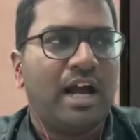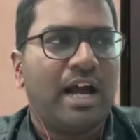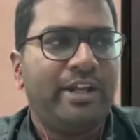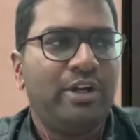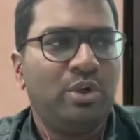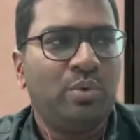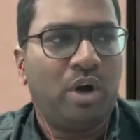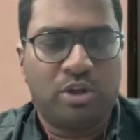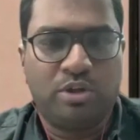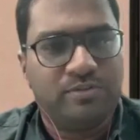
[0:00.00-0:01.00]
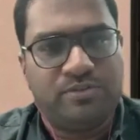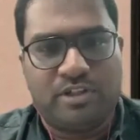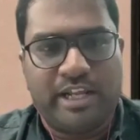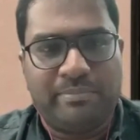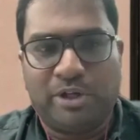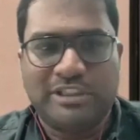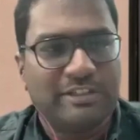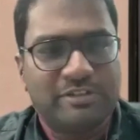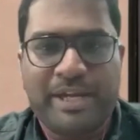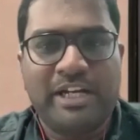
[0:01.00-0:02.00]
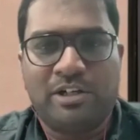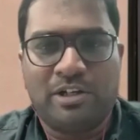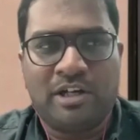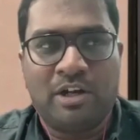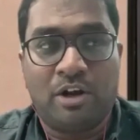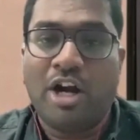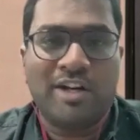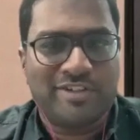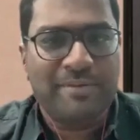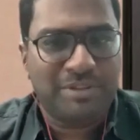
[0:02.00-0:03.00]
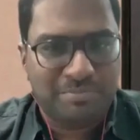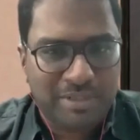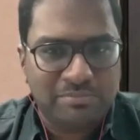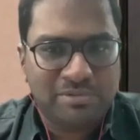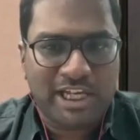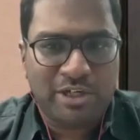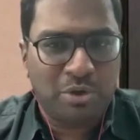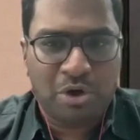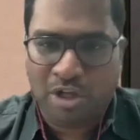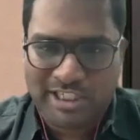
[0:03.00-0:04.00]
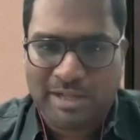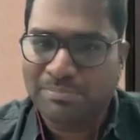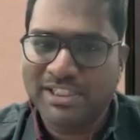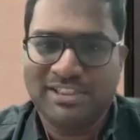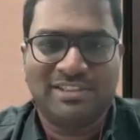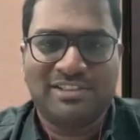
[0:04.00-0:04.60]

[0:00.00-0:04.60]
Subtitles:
I know what to look for, because I've spent a lot of time with memes. I know all the templates.